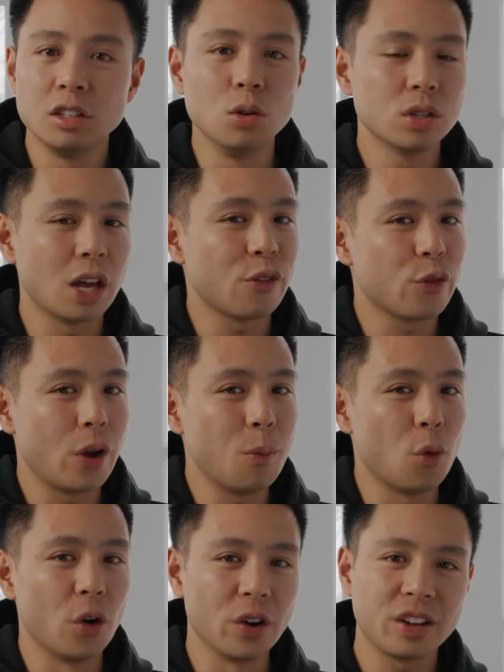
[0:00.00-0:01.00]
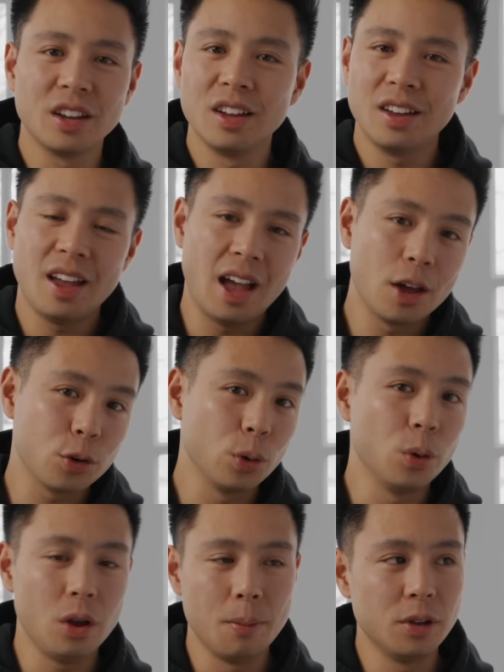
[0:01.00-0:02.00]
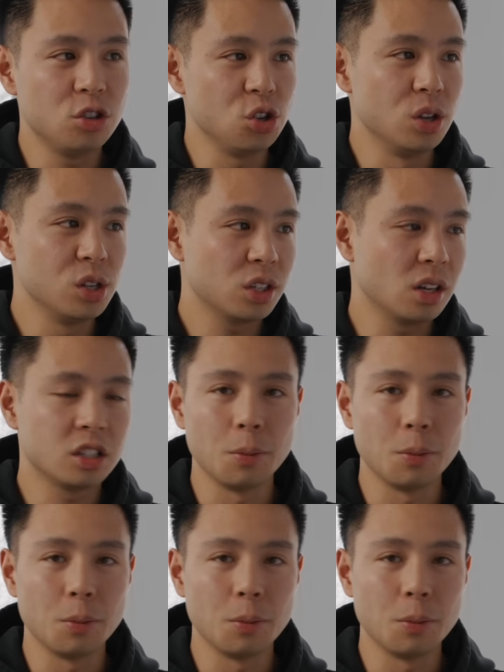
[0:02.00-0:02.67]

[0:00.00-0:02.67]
use that framework, add our own images